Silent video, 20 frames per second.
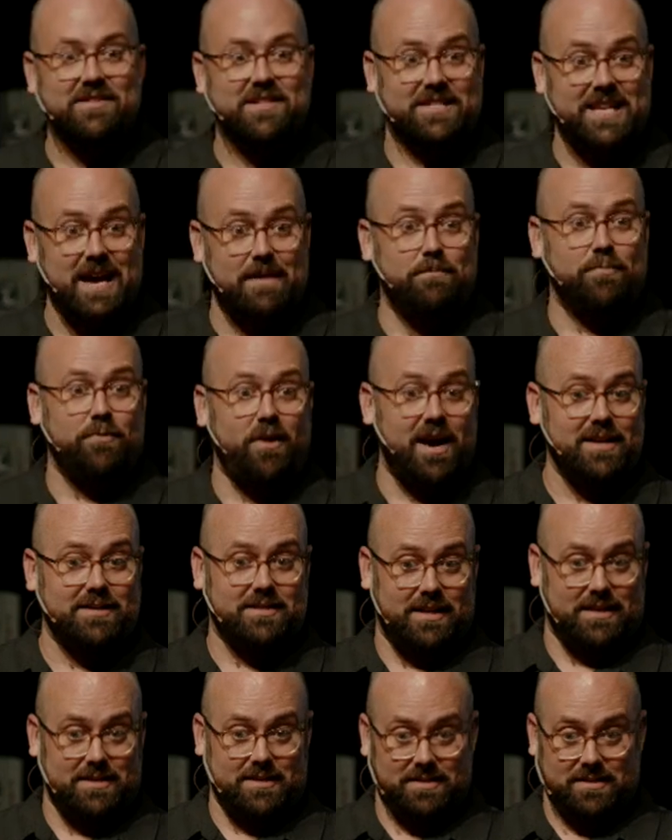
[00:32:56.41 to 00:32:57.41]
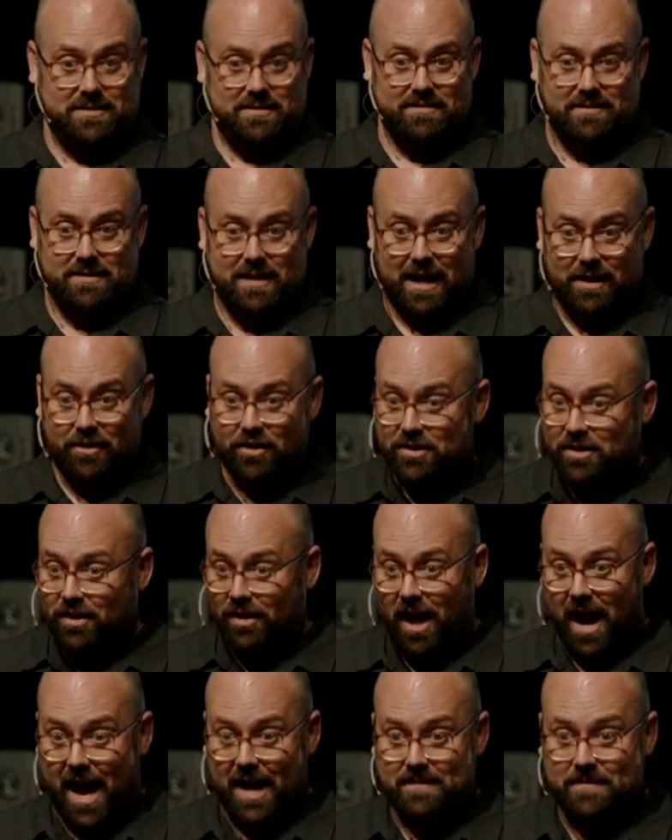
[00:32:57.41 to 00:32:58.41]
step process. I learned a
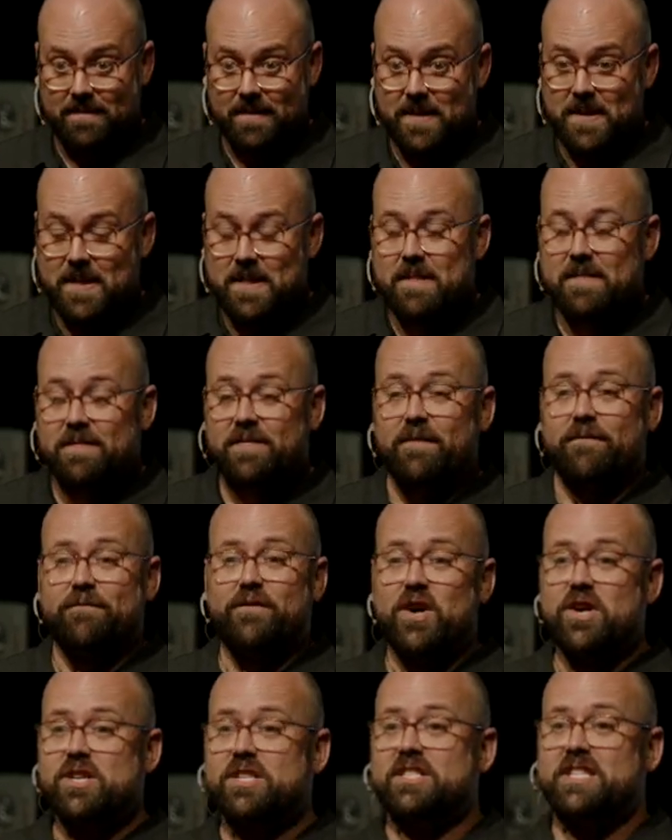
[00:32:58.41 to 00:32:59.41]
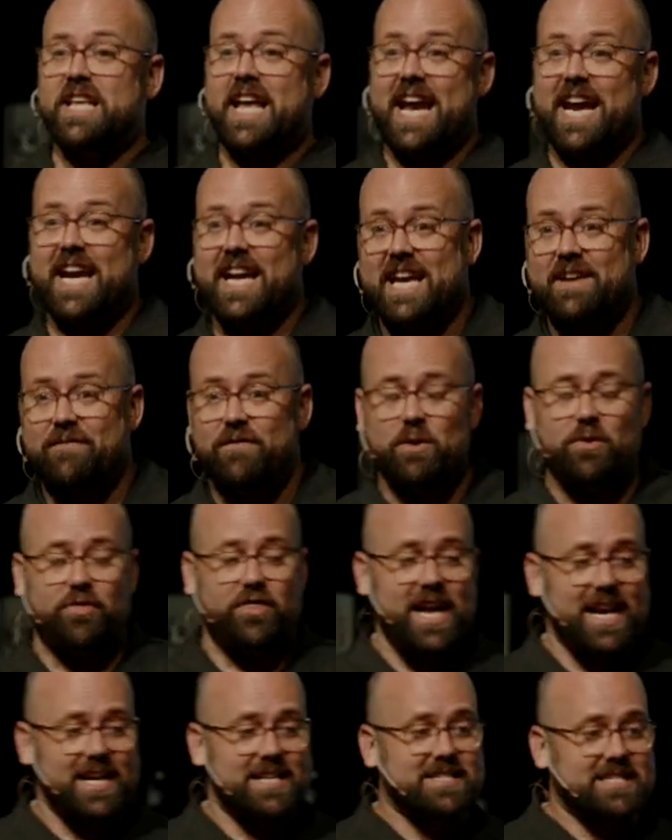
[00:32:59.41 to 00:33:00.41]
lot. The first thing, if you
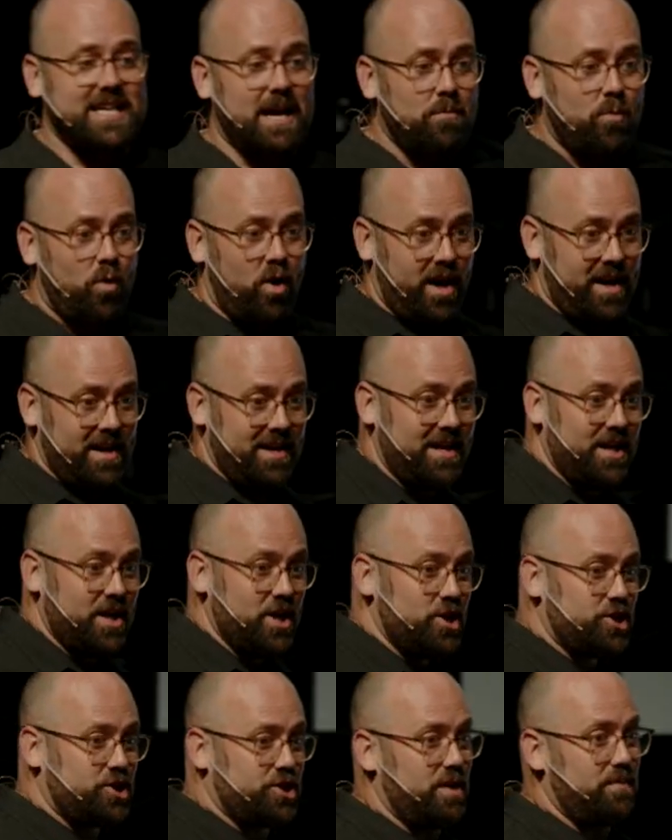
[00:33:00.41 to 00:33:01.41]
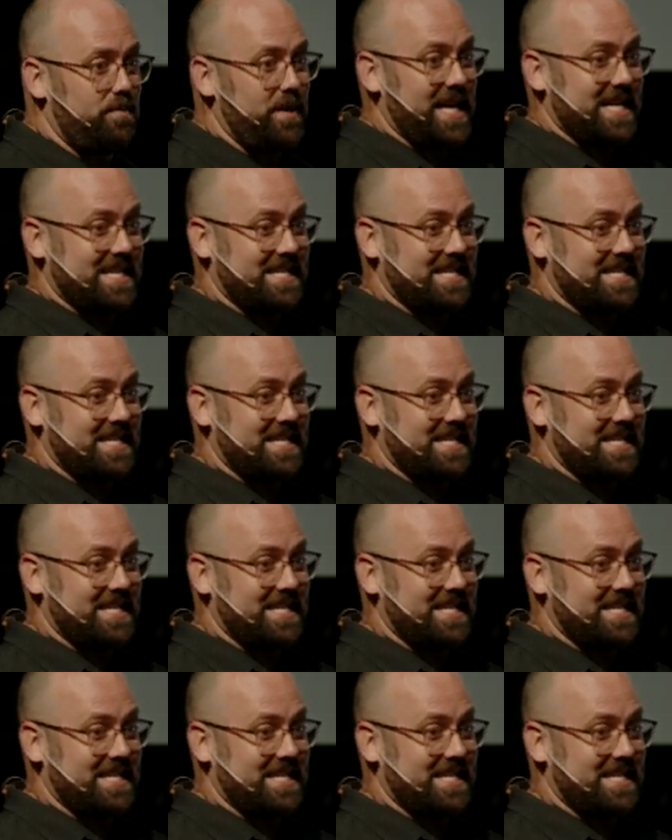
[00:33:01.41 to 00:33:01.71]
think someone should be a